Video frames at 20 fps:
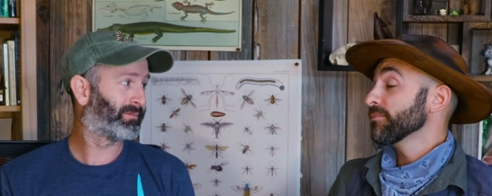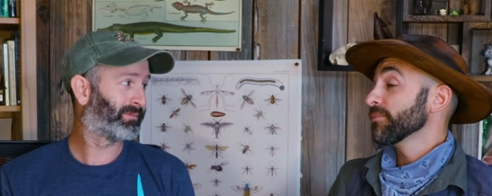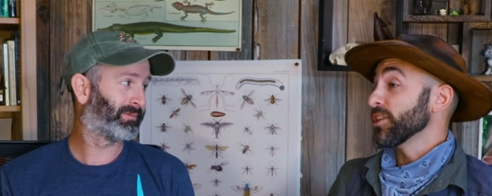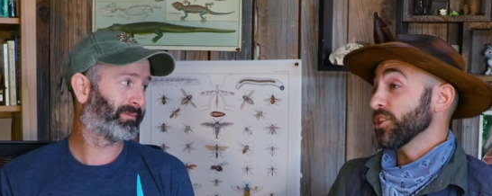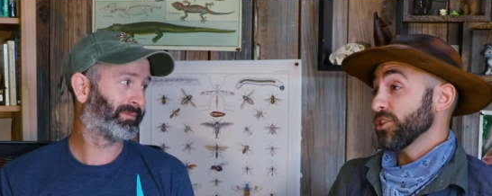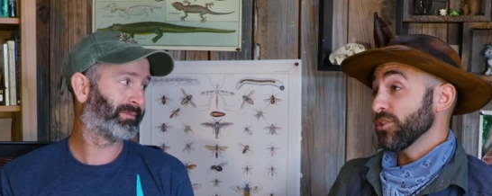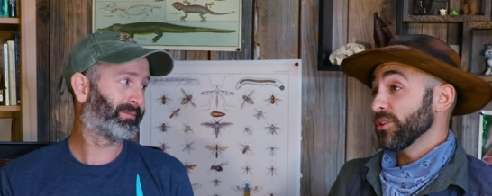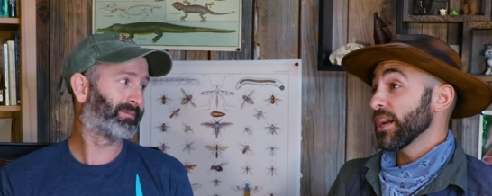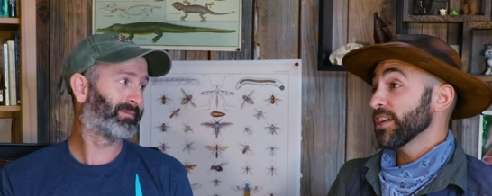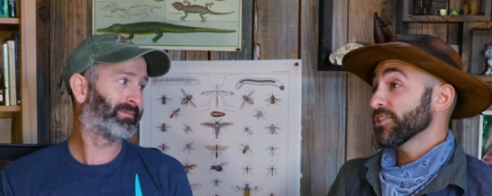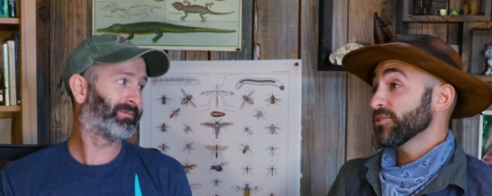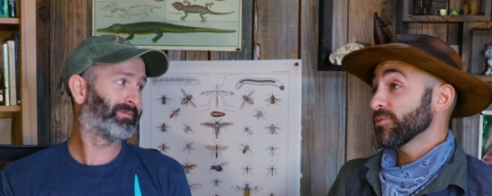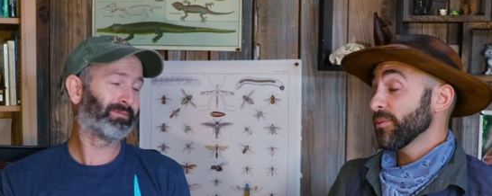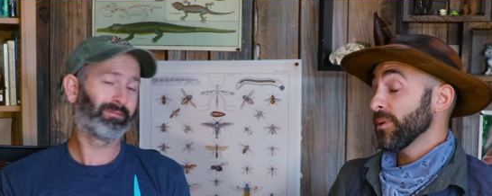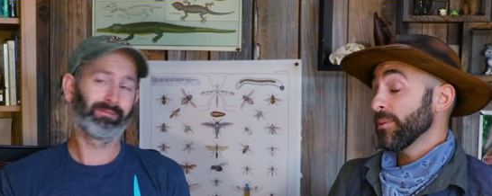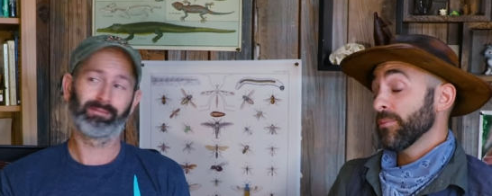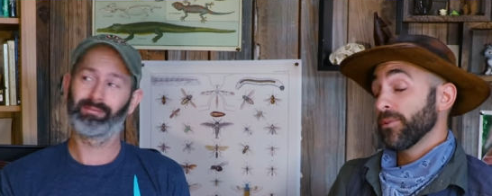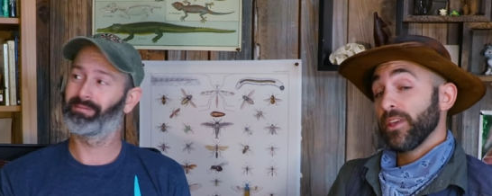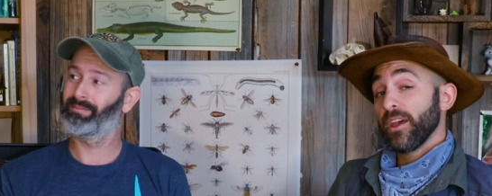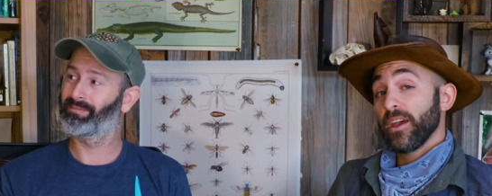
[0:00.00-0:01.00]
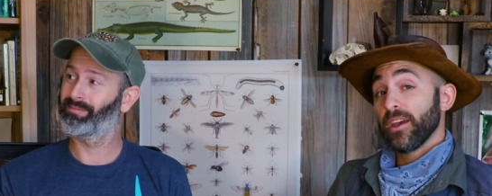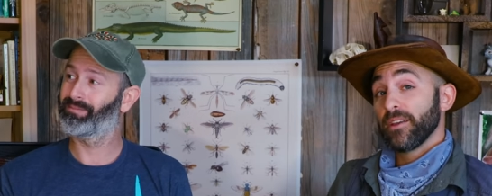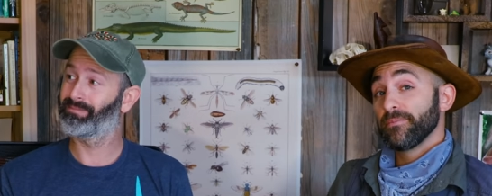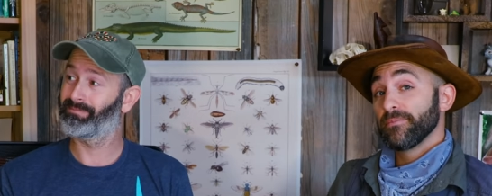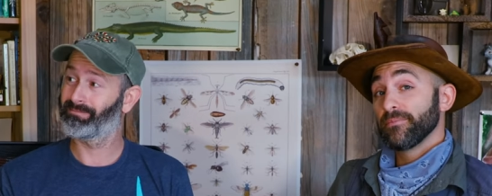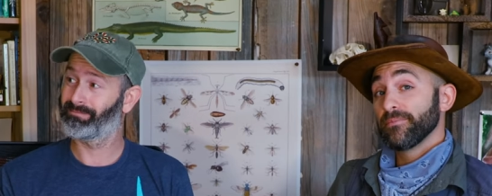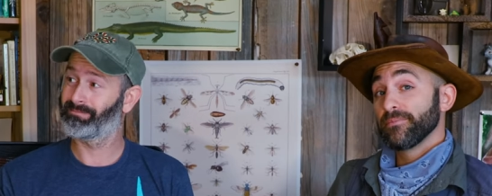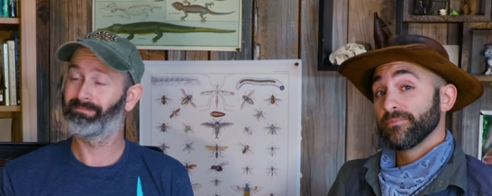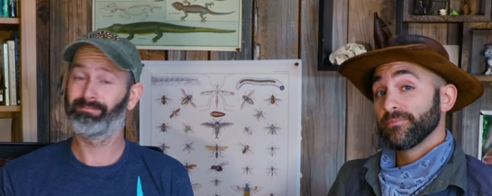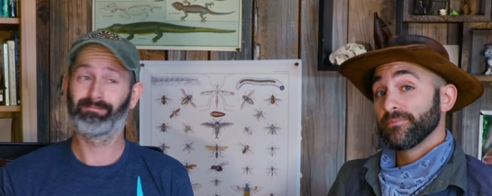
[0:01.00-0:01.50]
Speaker 1: Can you guys remember that?
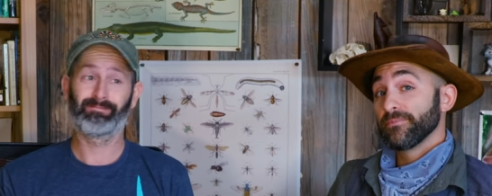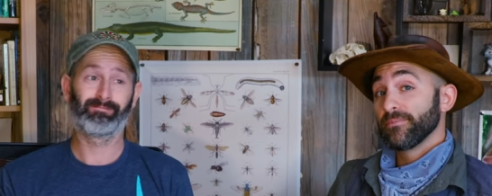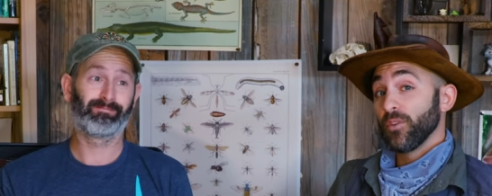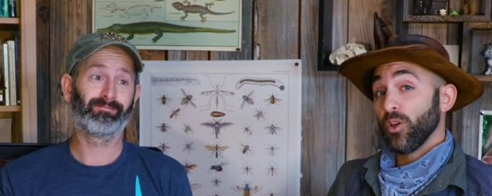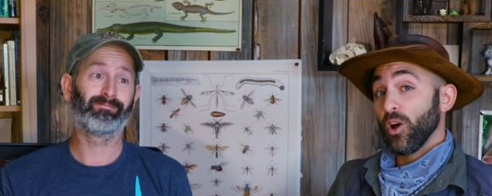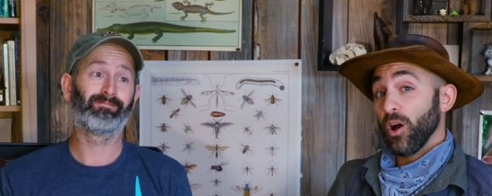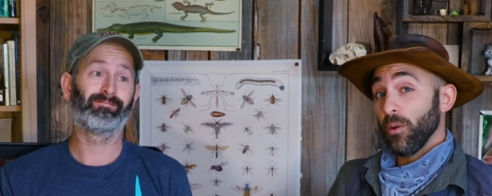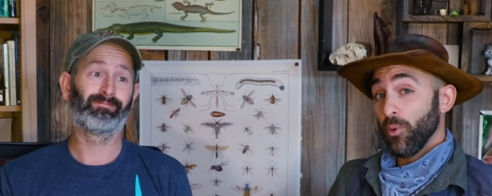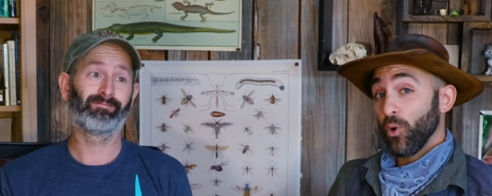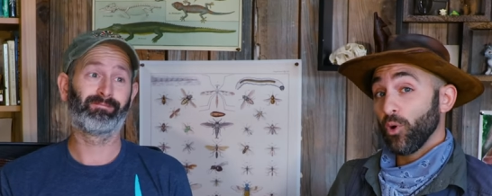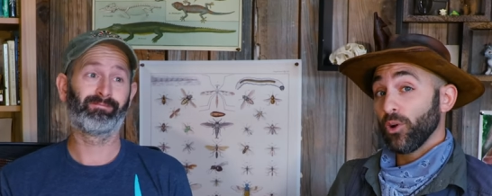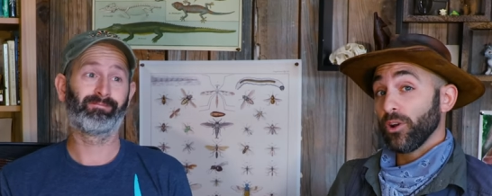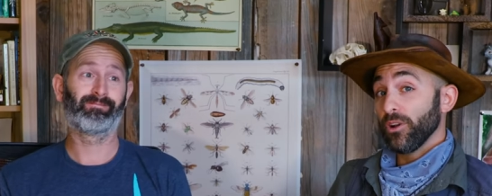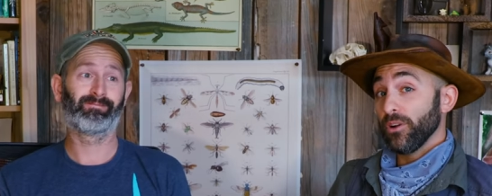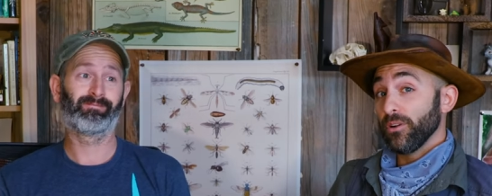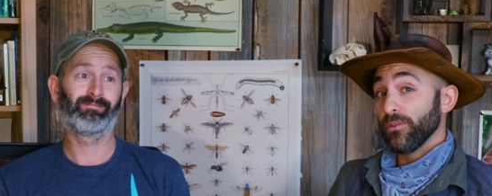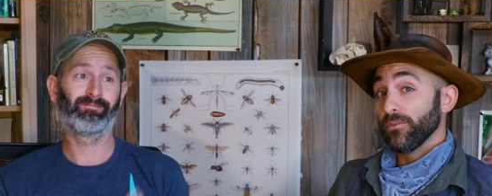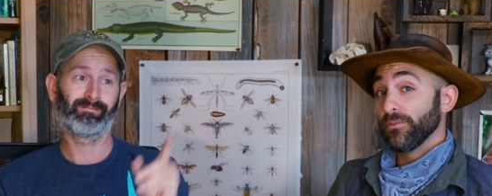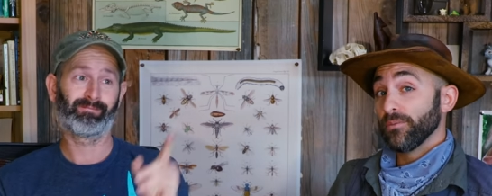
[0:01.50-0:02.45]
Arboreal